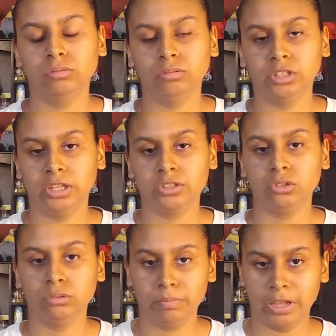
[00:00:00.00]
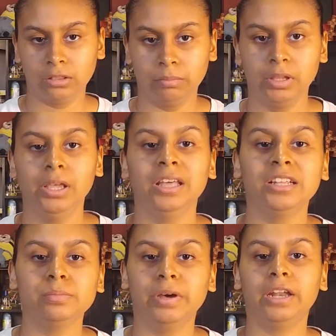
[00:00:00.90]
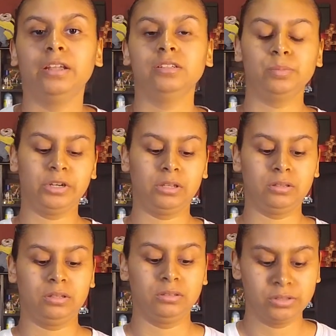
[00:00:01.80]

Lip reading: need to do to make them. That's about it. It's pretty easy.